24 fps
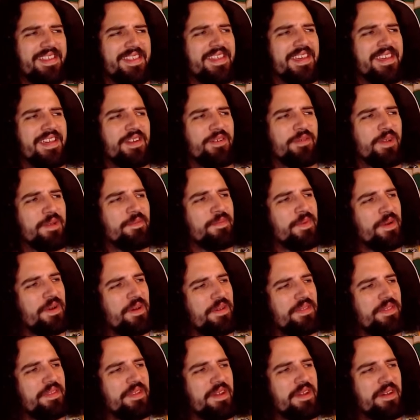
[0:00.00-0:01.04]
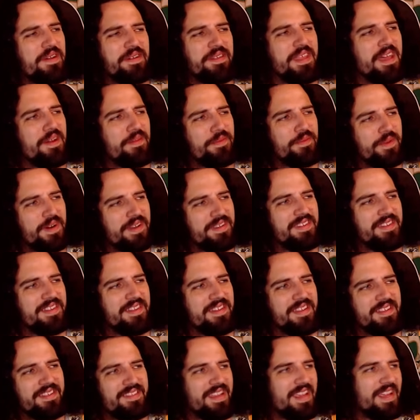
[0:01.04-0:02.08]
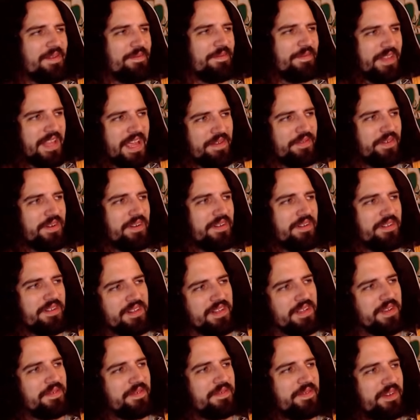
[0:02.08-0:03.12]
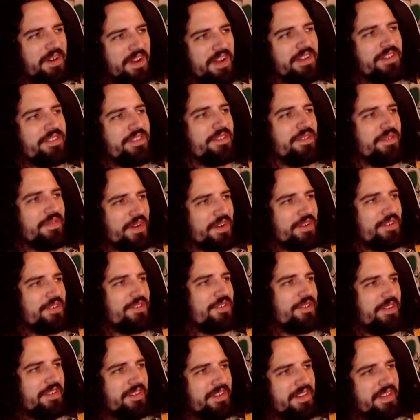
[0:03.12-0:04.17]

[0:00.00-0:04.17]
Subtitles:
think we both know that wasn't the same level of controversial.